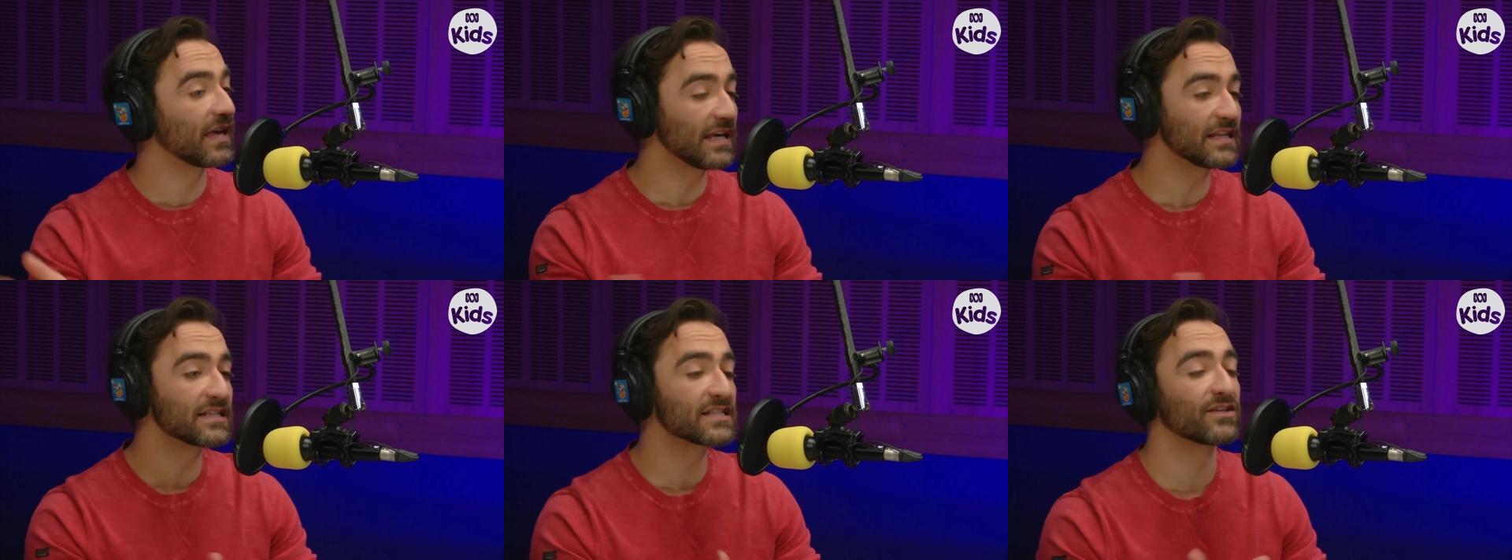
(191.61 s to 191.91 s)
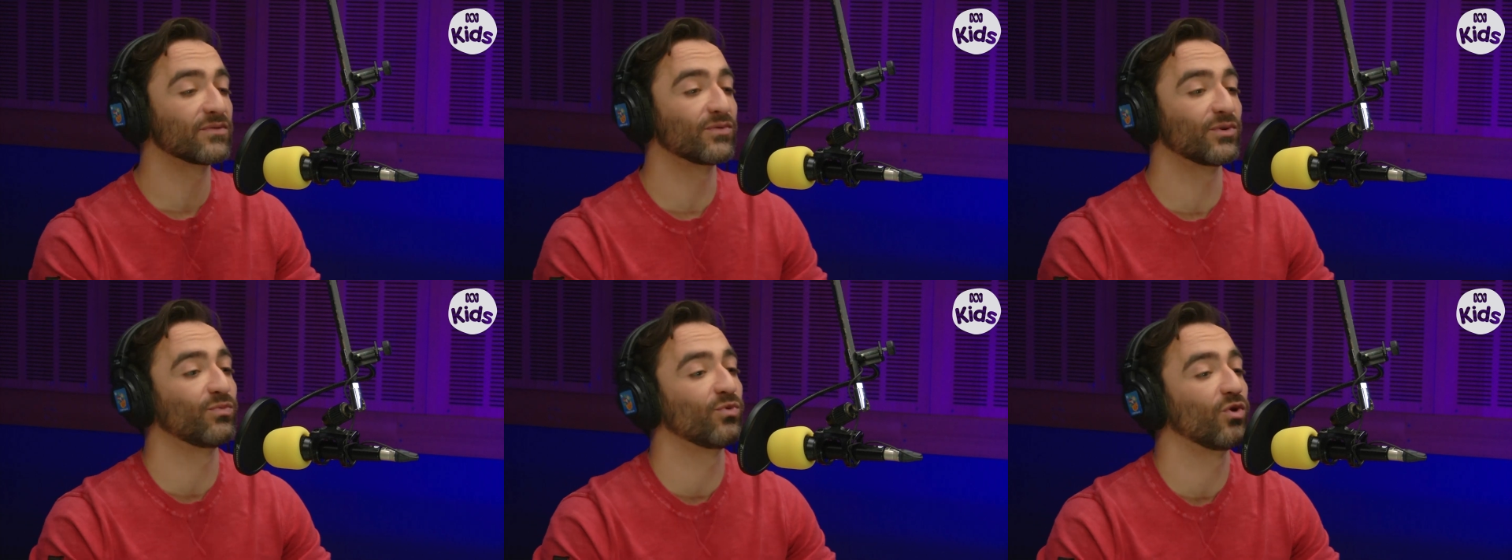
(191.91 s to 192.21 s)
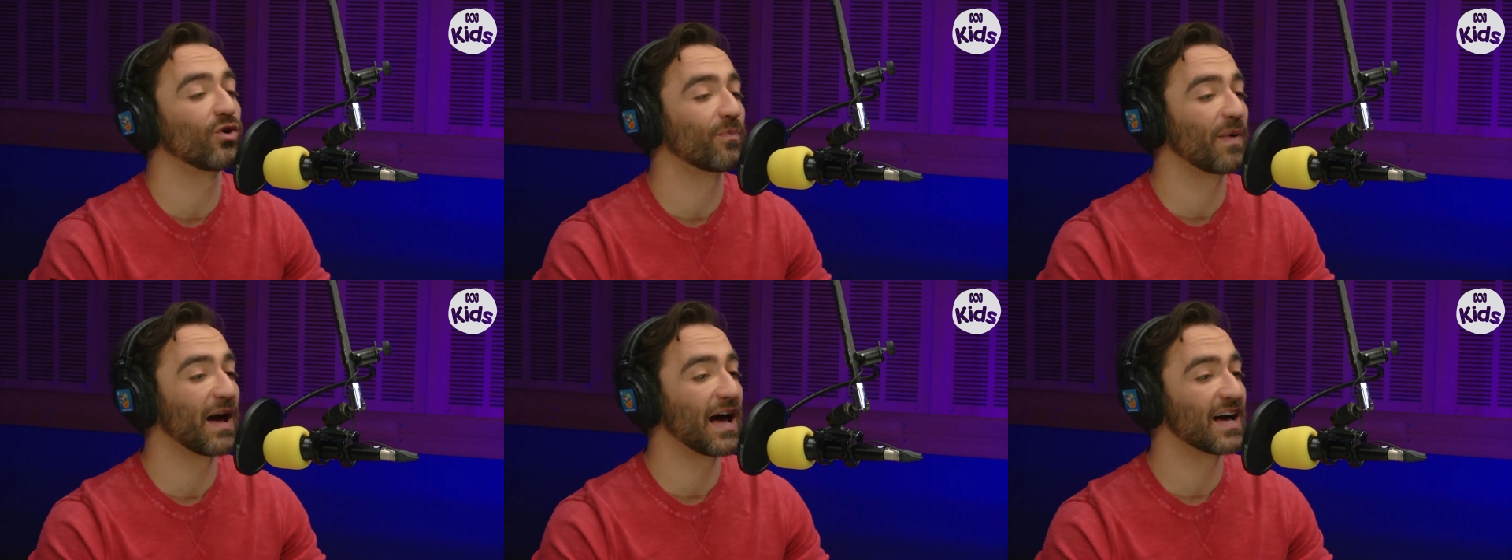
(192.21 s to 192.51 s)
kids that would
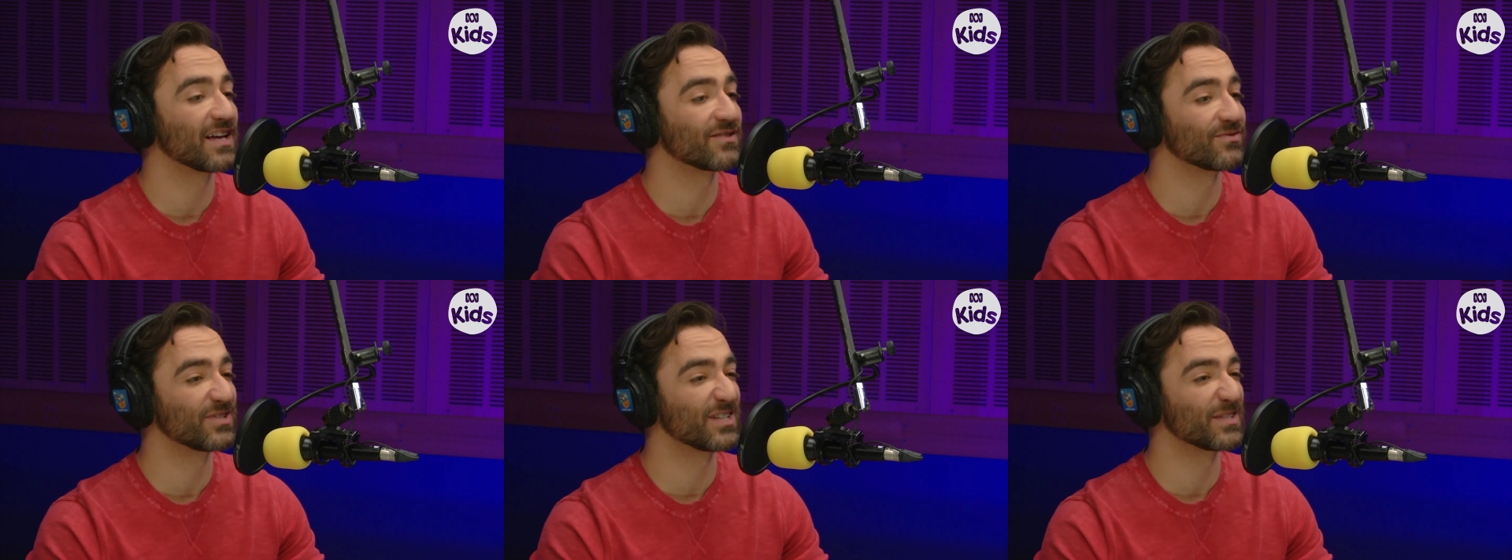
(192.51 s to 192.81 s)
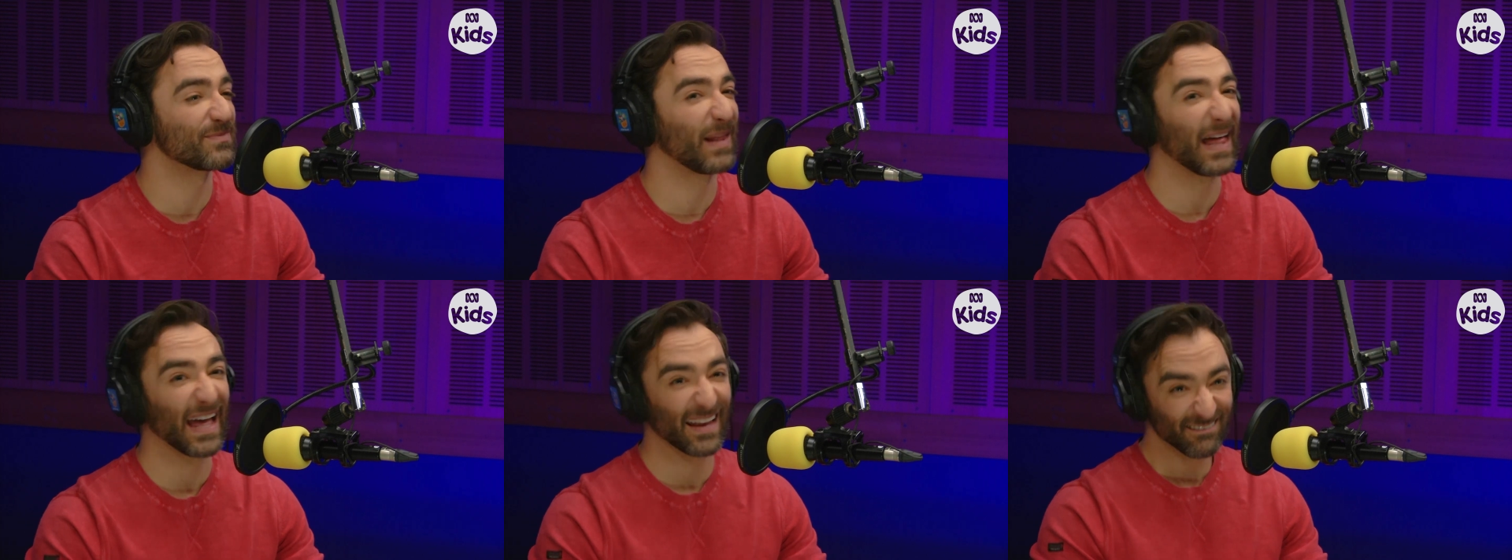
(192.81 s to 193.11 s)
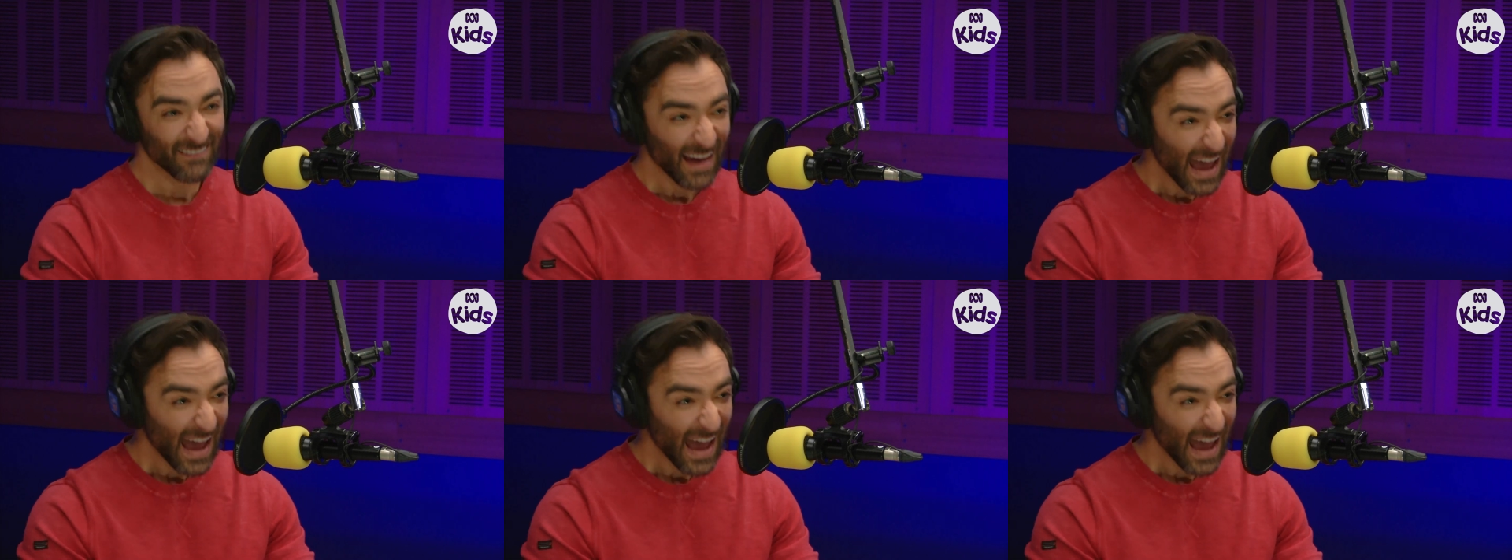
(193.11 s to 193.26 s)
walk past would just be like,